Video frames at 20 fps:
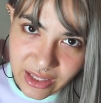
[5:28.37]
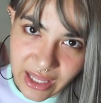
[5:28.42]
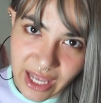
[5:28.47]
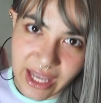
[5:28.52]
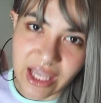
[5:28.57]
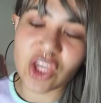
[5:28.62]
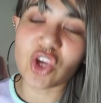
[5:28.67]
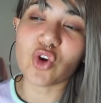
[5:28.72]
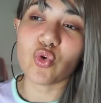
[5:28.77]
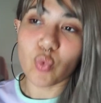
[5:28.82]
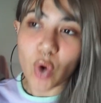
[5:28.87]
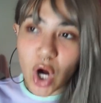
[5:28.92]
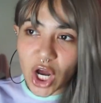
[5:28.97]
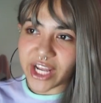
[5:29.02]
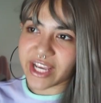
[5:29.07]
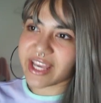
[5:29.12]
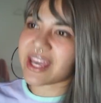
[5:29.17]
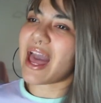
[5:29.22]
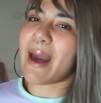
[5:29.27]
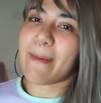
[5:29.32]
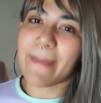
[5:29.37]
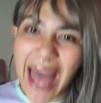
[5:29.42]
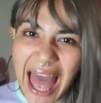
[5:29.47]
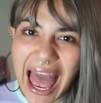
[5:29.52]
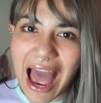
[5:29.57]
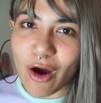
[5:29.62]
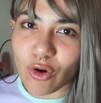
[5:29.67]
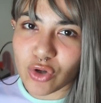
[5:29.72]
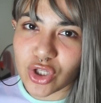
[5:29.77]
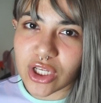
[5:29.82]
like you want to come
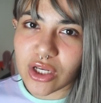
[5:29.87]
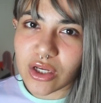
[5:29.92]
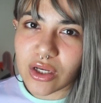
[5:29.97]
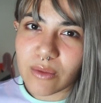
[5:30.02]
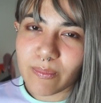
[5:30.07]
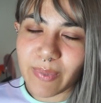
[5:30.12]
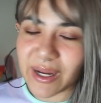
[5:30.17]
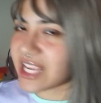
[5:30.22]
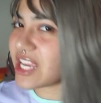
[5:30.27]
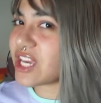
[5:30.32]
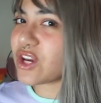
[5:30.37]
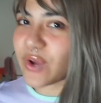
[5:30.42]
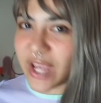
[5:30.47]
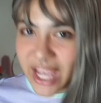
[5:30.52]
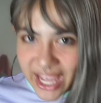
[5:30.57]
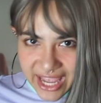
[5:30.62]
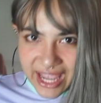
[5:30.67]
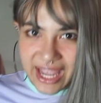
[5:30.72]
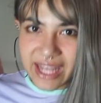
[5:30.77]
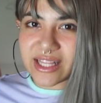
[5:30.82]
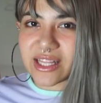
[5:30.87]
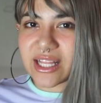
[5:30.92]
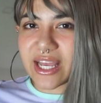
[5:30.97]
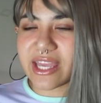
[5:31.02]
out, but you can't.